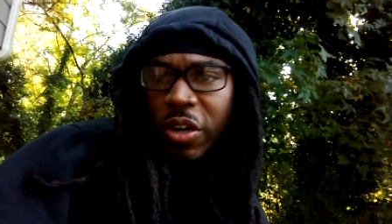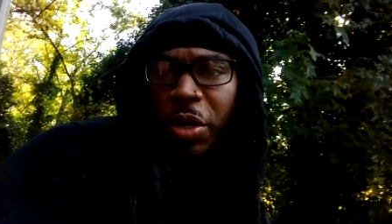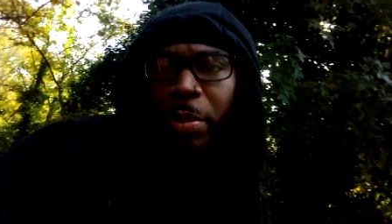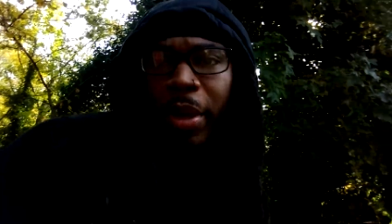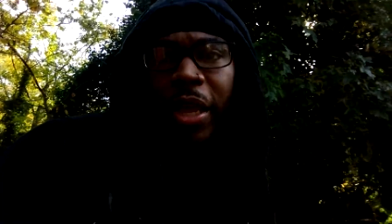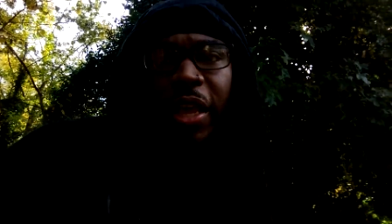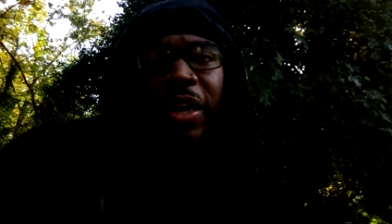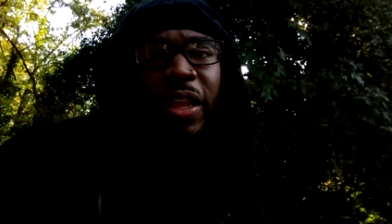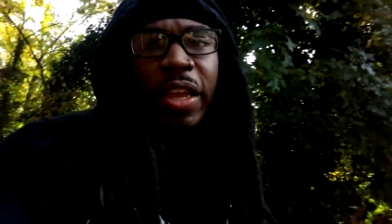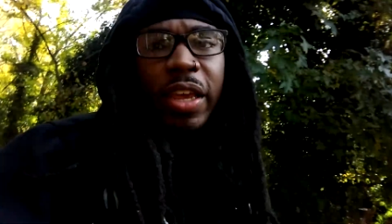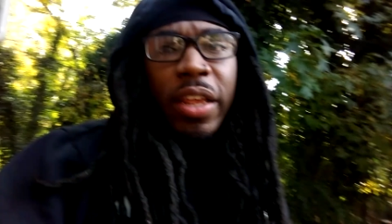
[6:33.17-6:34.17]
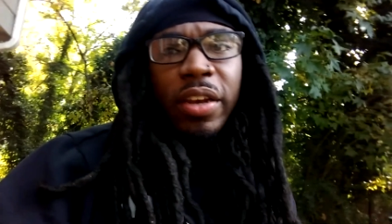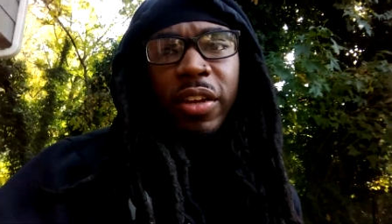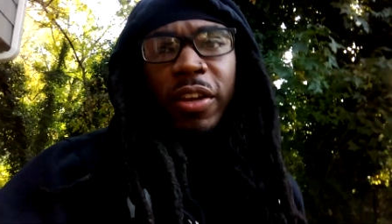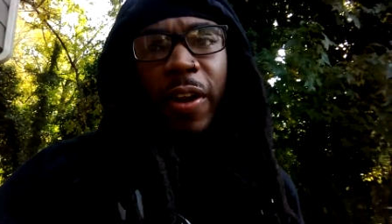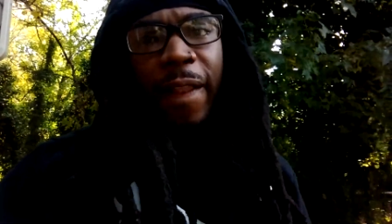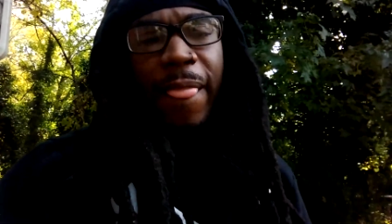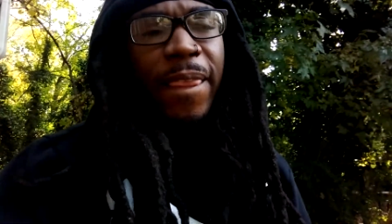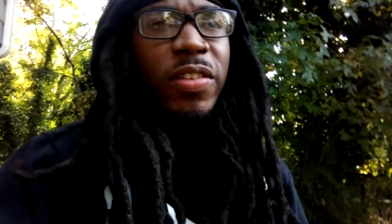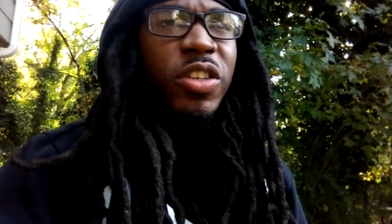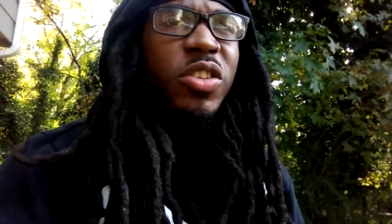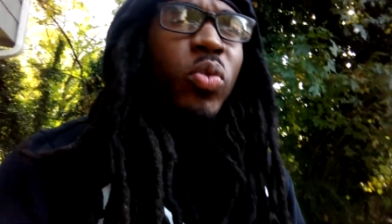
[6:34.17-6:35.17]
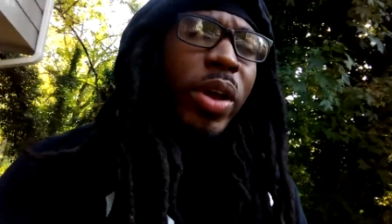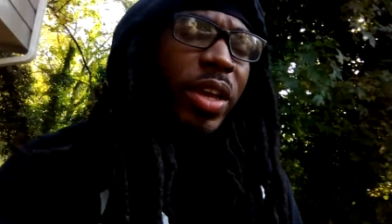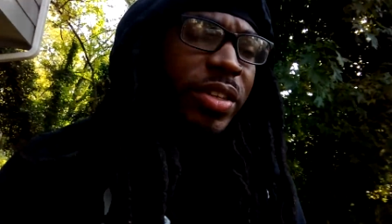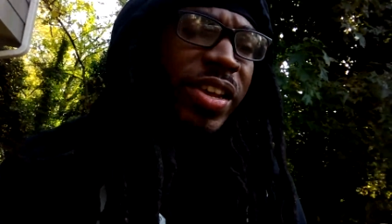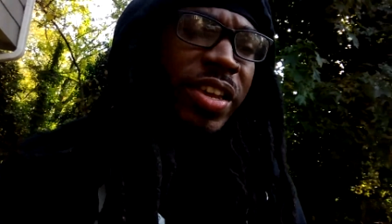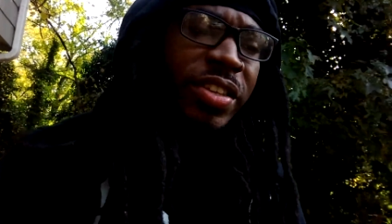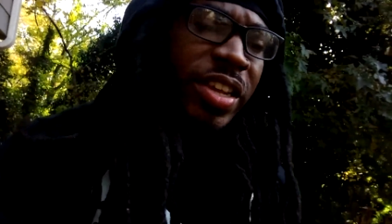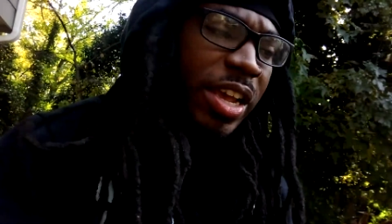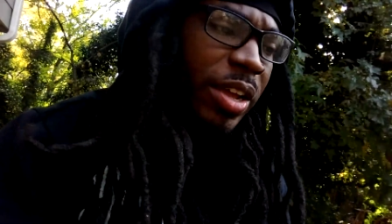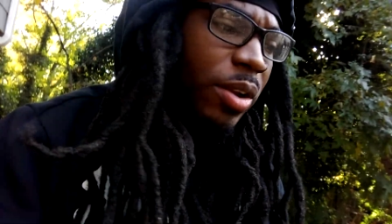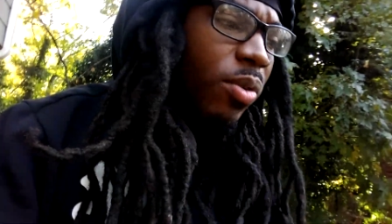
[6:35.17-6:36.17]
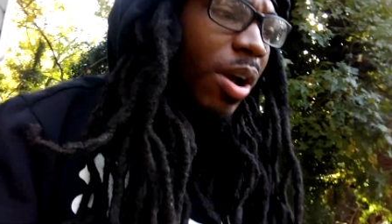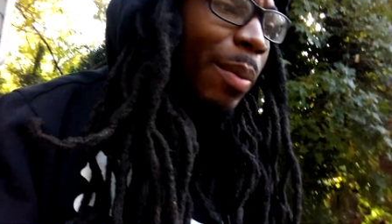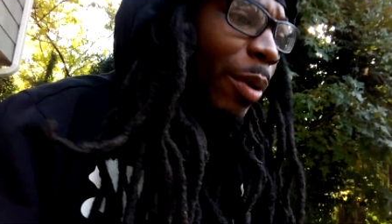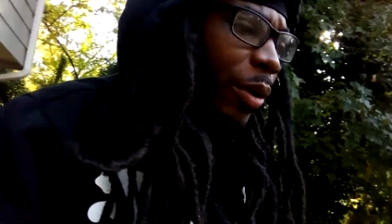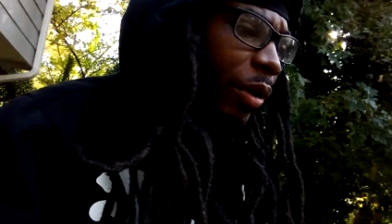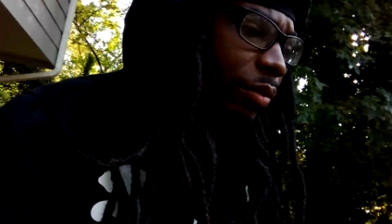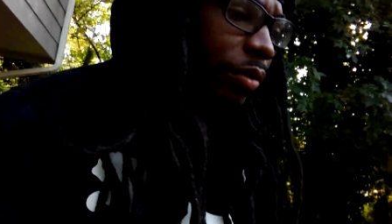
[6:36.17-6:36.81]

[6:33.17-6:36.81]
journey, man, then just wait, take your time, don't hop on it,